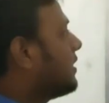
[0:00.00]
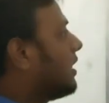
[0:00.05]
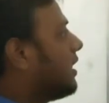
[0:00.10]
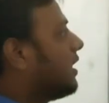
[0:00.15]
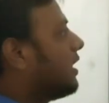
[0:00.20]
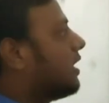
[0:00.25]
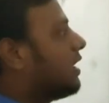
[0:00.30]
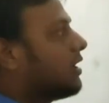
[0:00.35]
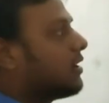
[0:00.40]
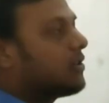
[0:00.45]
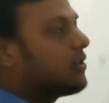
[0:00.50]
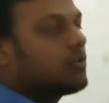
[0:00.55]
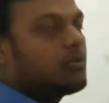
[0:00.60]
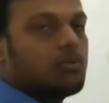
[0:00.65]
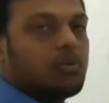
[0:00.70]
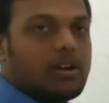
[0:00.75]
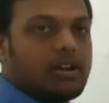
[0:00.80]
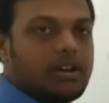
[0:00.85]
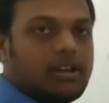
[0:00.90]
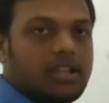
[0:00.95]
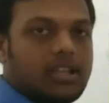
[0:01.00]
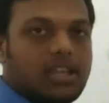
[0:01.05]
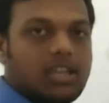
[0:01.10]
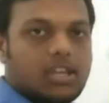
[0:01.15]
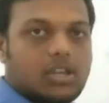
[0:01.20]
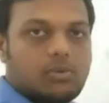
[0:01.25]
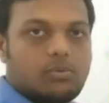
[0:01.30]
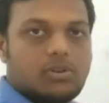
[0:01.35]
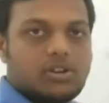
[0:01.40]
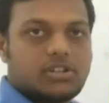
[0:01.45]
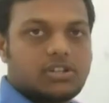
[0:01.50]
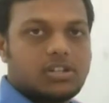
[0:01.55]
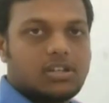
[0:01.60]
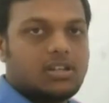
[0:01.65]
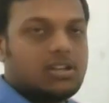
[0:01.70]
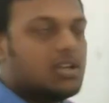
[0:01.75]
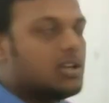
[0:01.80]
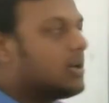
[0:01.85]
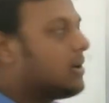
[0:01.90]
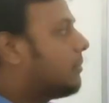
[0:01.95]
a quadratic equation,
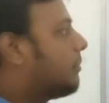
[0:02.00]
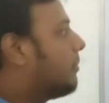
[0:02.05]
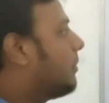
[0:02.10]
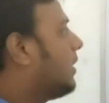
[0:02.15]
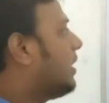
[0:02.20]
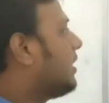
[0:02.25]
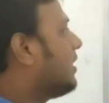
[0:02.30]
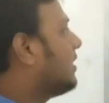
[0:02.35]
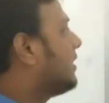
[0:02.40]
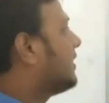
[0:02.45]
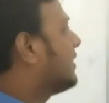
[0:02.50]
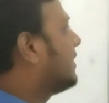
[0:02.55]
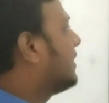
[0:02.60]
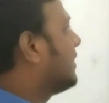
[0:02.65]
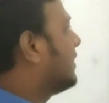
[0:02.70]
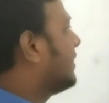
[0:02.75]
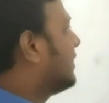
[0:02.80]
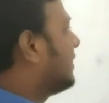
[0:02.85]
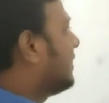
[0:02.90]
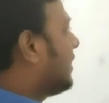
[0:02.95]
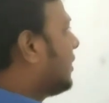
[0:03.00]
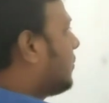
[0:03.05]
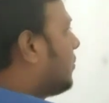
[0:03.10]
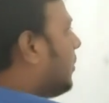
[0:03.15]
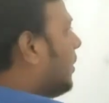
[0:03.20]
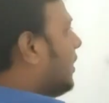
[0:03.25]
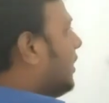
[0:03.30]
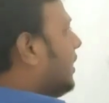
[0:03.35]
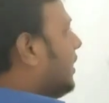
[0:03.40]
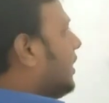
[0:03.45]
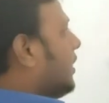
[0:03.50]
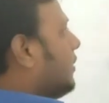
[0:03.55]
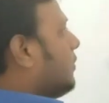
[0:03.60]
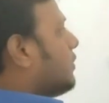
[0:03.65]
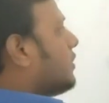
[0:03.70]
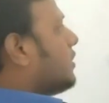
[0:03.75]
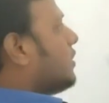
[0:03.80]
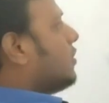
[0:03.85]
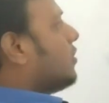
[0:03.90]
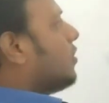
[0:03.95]
but the quadratic
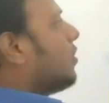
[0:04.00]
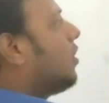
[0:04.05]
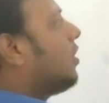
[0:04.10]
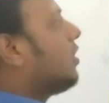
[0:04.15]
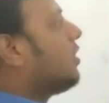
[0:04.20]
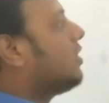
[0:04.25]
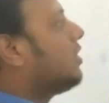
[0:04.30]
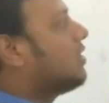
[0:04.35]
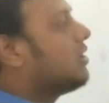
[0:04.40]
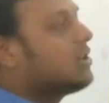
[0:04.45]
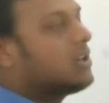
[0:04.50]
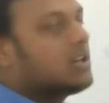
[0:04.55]
equation not